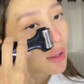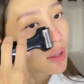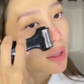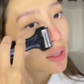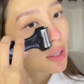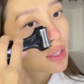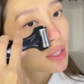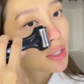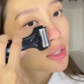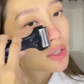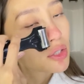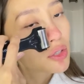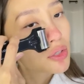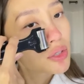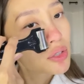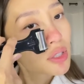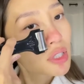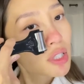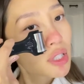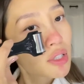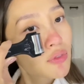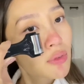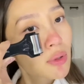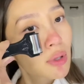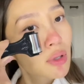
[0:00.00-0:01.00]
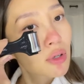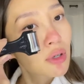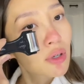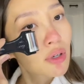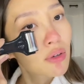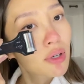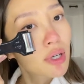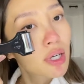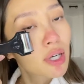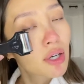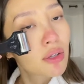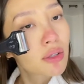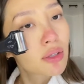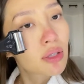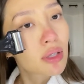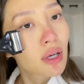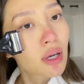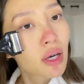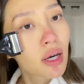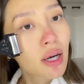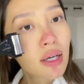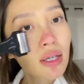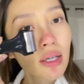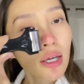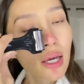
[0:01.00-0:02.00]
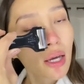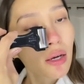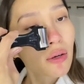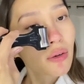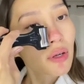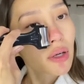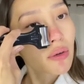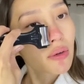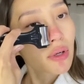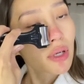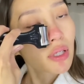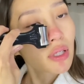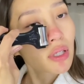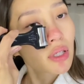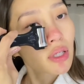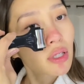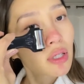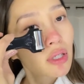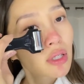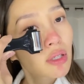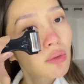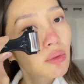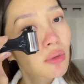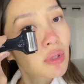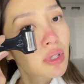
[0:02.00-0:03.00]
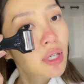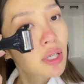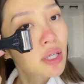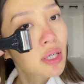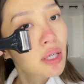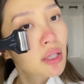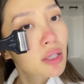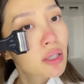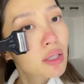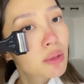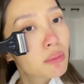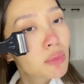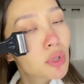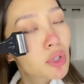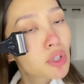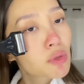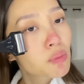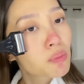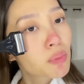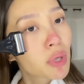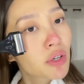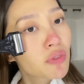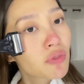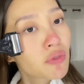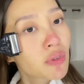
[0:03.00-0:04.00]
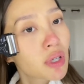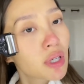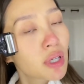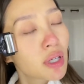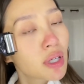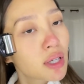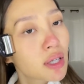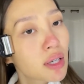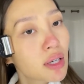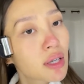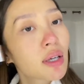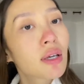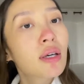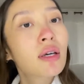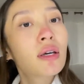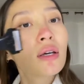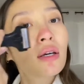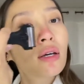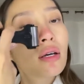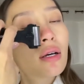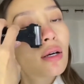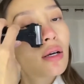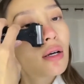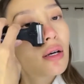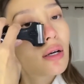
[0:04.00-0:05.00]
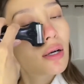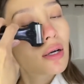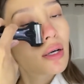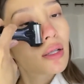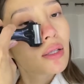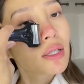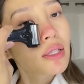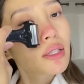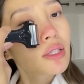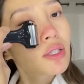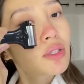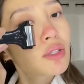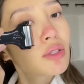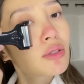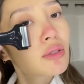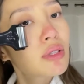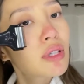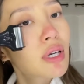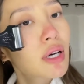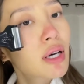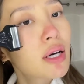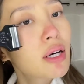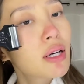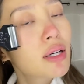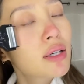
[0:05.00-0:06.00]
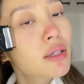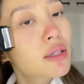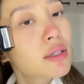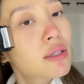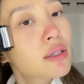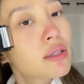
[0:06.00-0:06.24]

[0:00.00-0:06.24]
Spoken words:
And then usually for around eye area right here, when I get the most puffy, I like to do that.